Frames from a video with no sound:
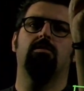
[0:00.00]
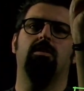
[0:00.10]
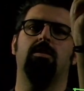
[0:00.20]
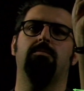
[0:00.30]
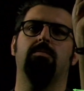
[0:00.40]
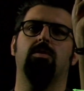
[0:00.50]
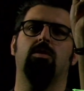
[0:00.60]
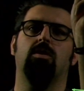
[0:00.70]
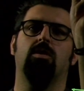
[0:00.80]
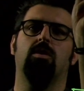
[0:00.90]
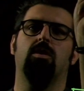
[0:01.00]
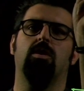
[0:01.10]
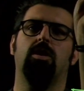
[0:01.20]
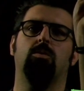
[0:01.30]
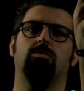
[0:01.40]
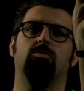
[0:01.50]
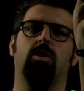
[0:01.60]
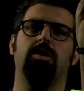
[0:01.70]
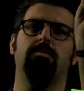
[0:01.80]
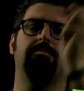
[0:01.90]
t equals
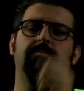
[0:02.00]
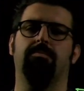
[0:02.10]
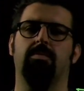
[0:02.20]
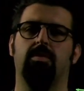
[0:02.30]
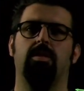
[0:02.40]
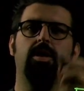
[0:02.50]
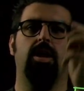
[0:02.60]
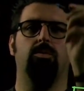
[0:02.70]
one, and I